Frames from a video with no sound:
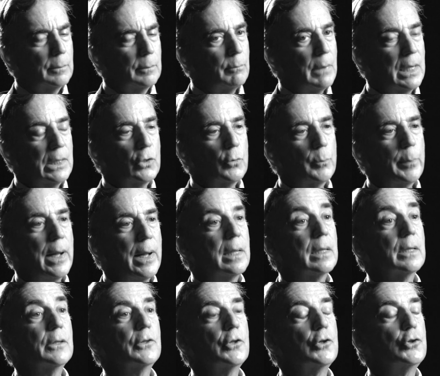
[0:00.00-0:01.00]
Michael
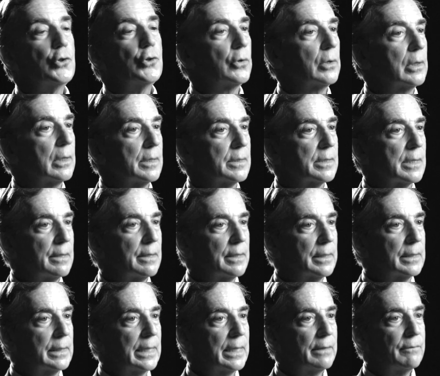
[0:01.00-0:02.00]
Pollan, the journalist, I
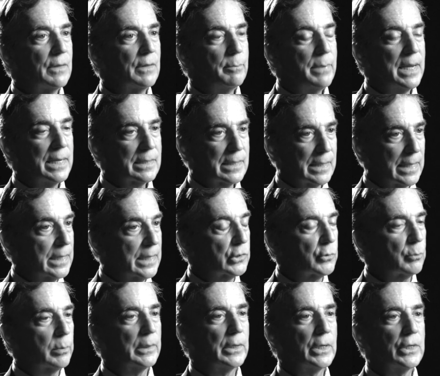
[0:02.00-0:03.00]
think, gave the best
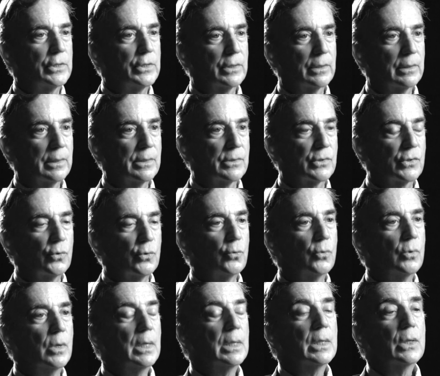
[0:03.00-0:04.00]
explanation as to